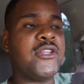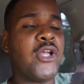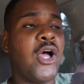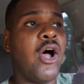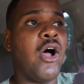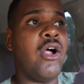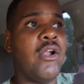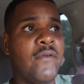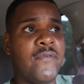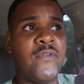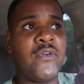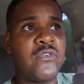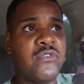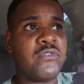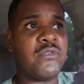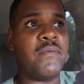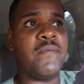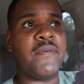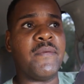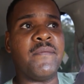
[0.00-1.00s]
all of those
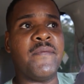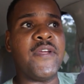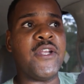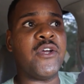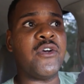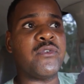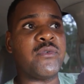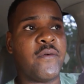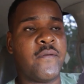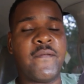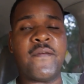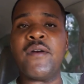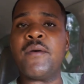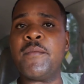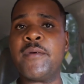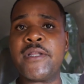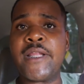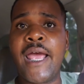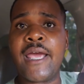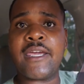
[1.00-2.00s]
videos were filmed
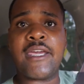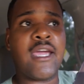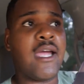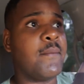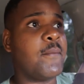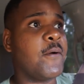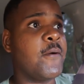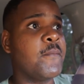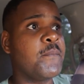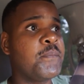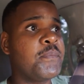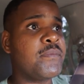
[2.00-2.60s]
with that camera.